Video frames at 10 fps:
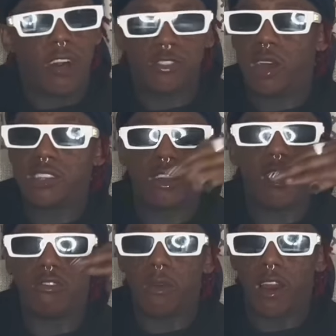That's why I tell
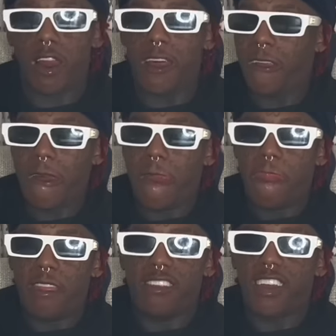everybody like,
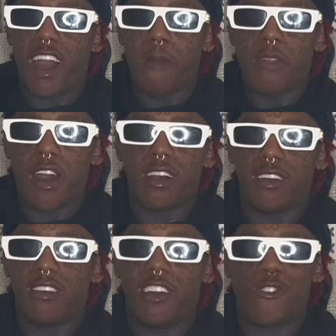nigga, I'm not
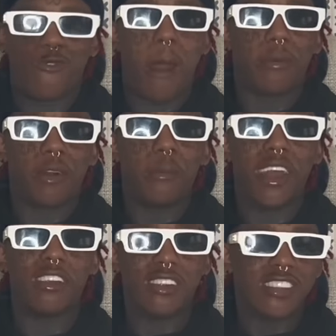a rapper. I'm an
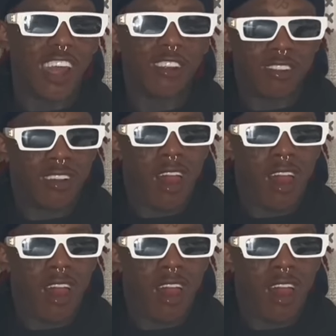entertainer.